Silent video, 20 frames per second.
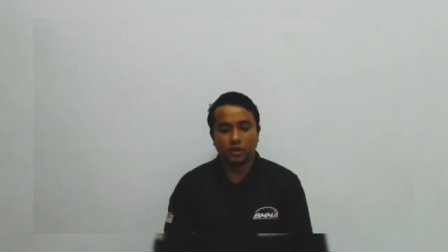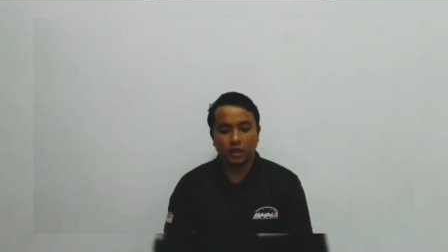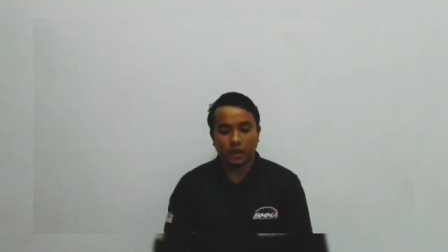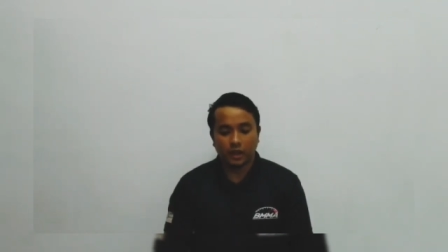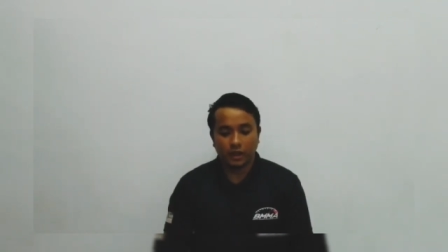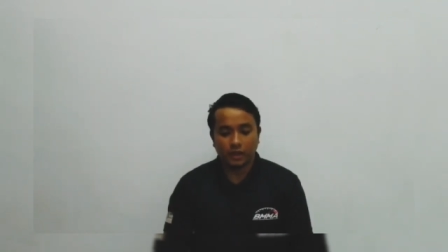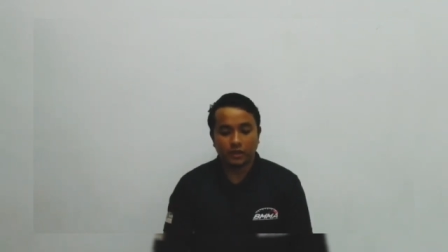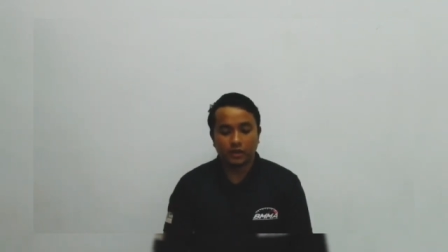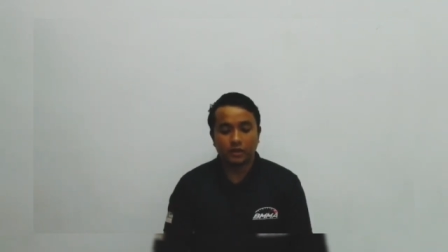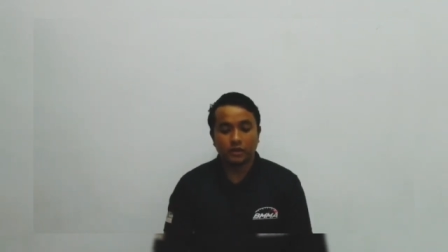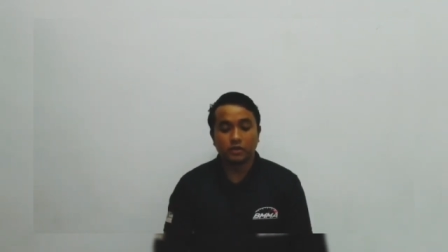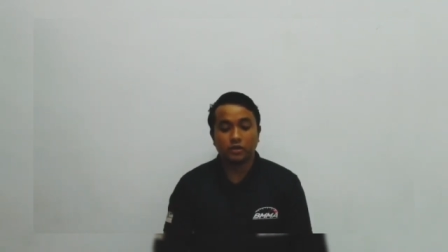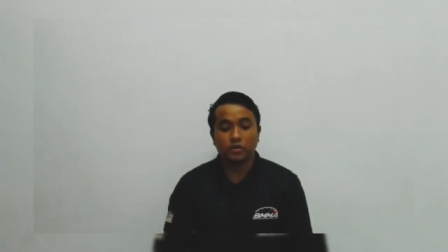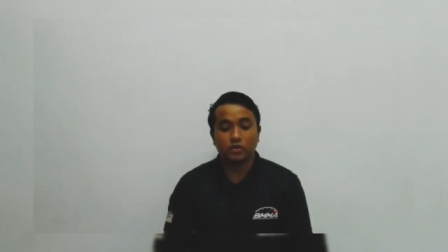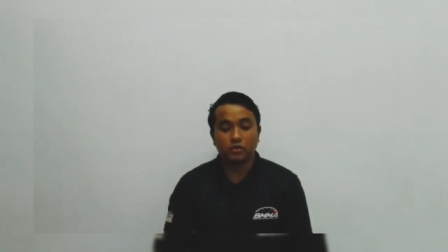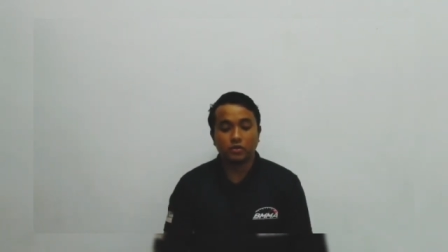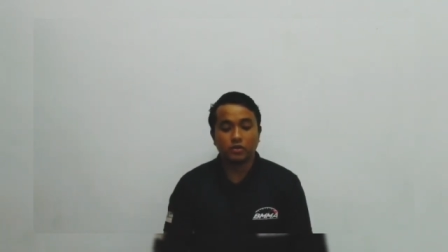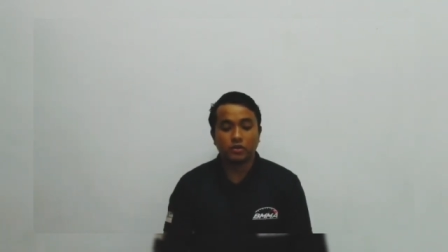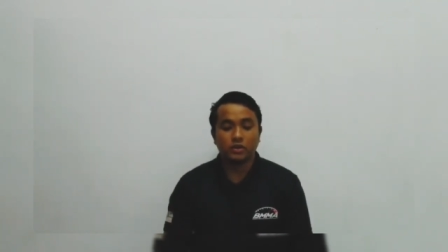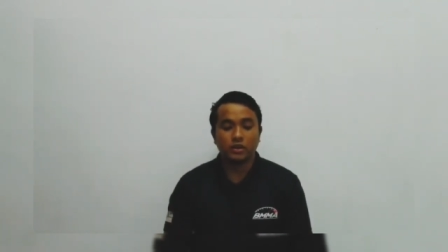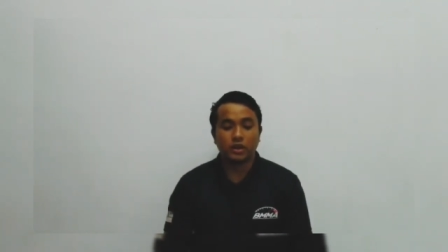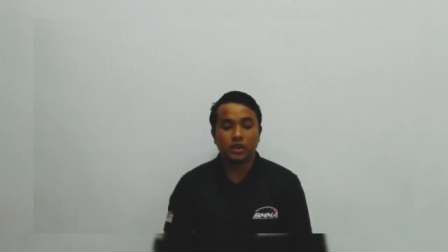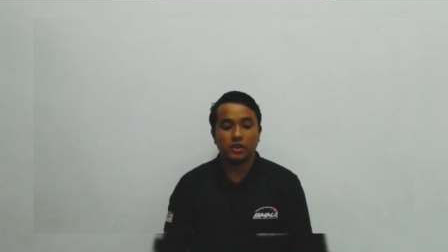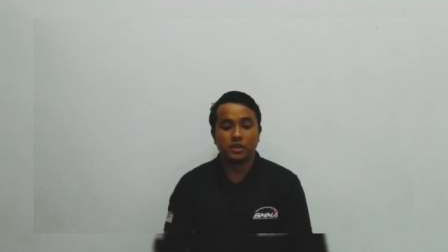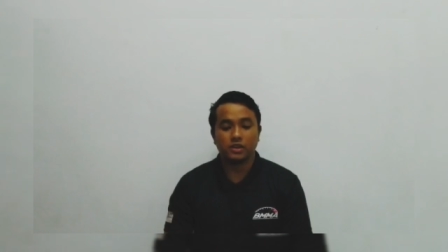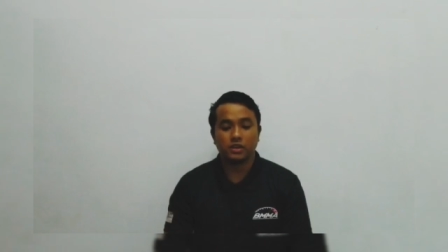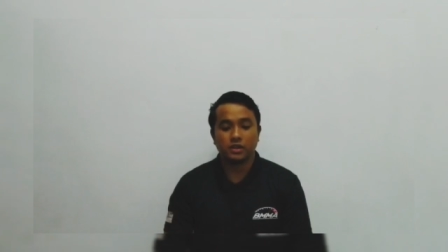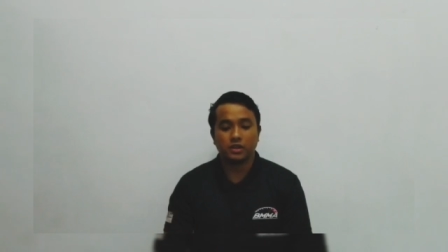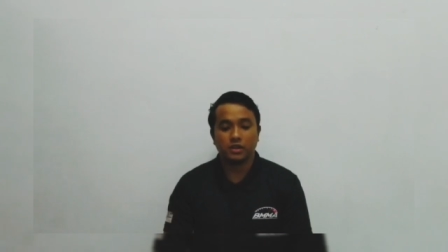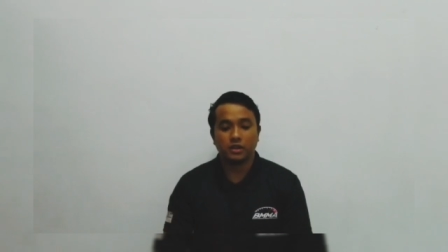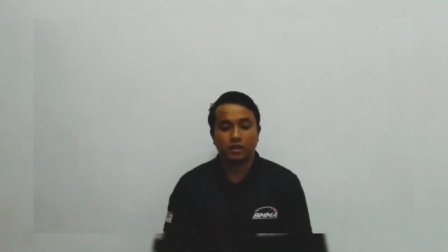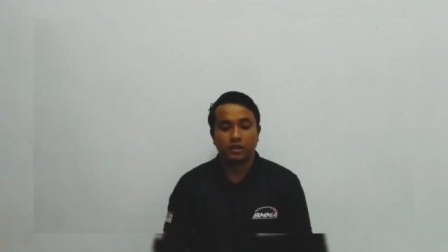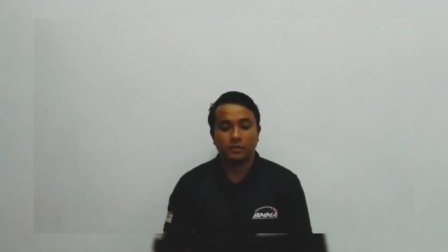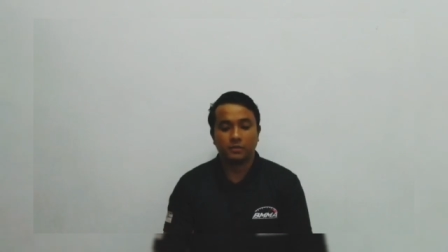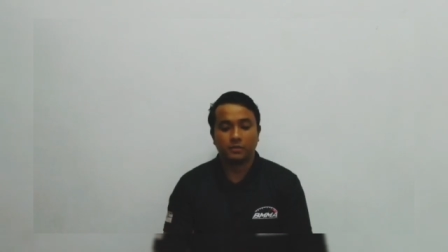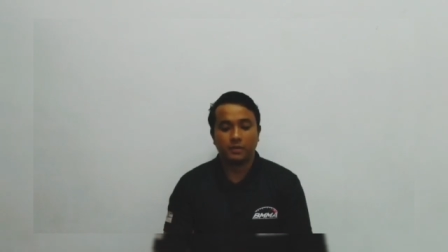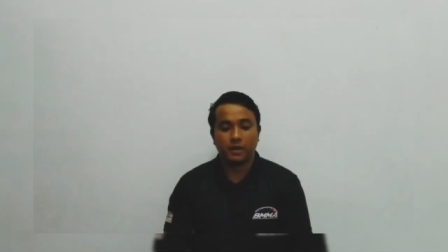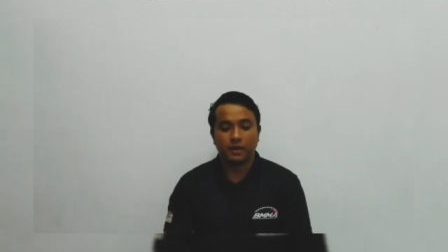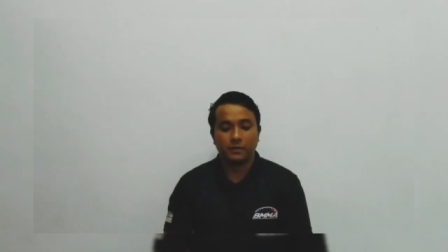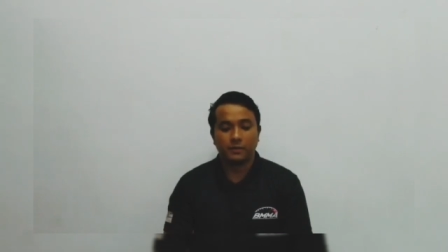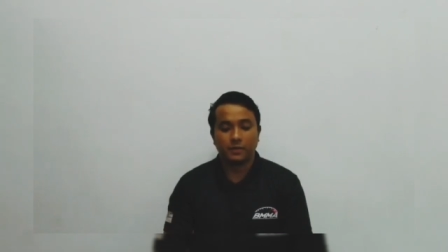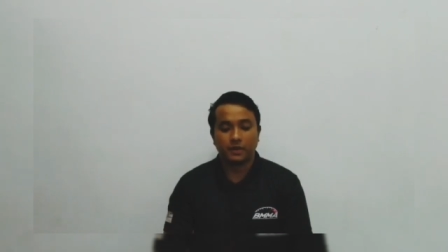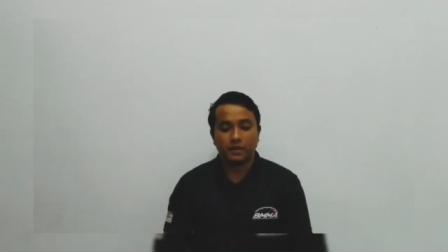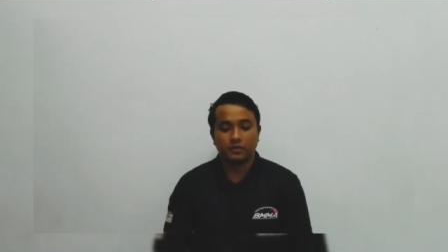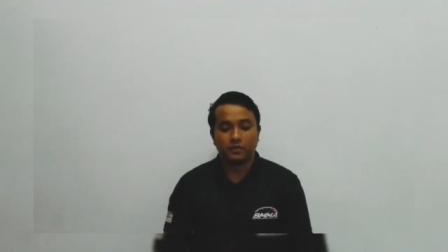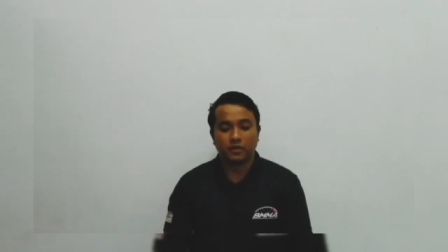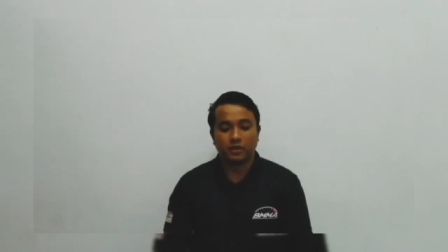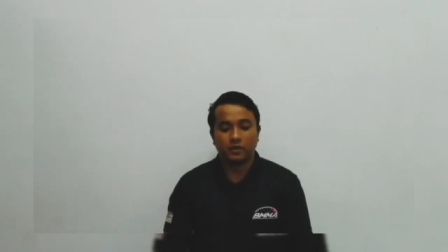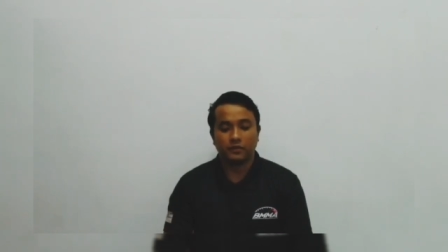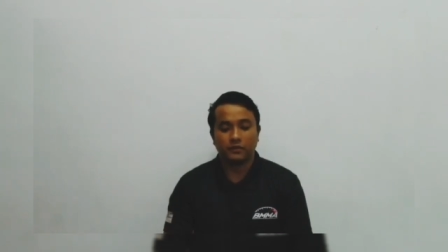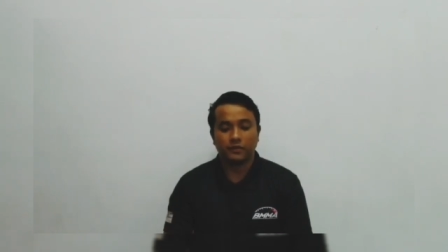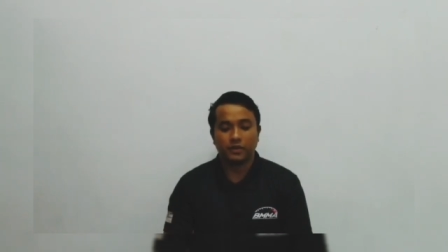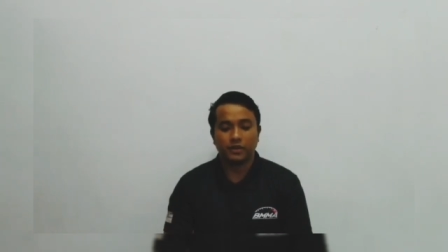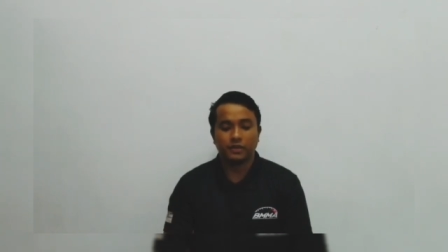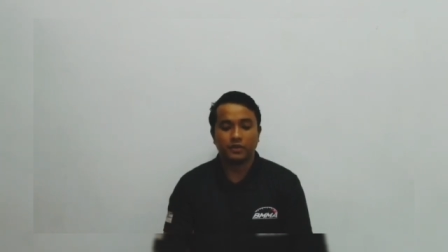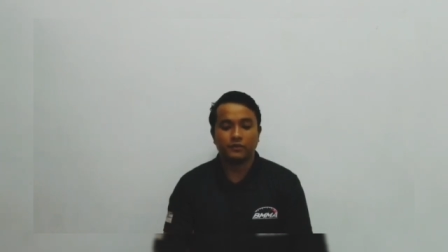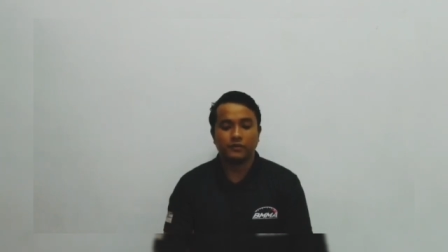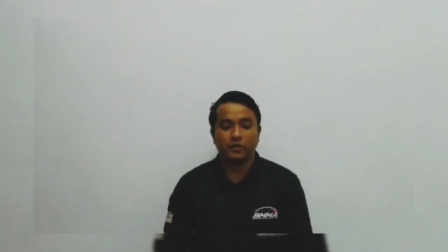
and a two-stage bypass orifice